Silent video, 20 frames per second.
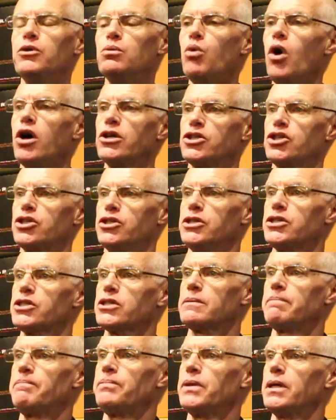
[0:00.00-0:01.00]
the
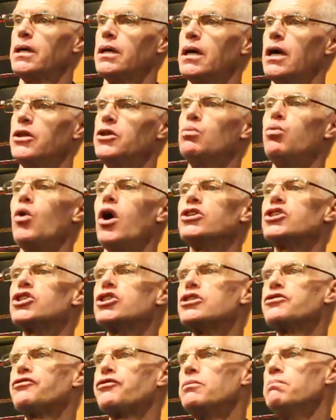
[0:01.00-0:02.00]
watchers, and the
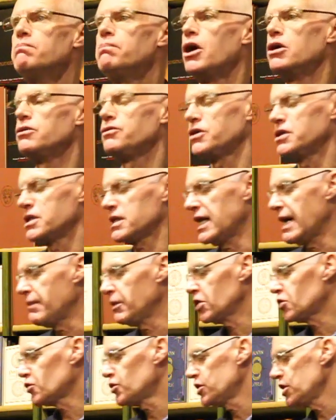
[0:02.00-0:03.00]
watchers from both
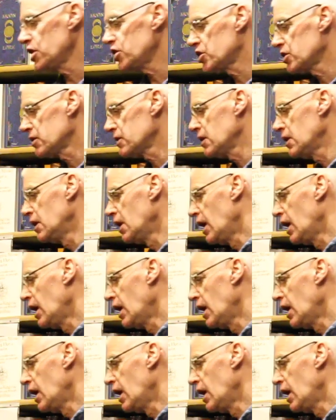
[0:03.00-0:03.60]
Islamic tradition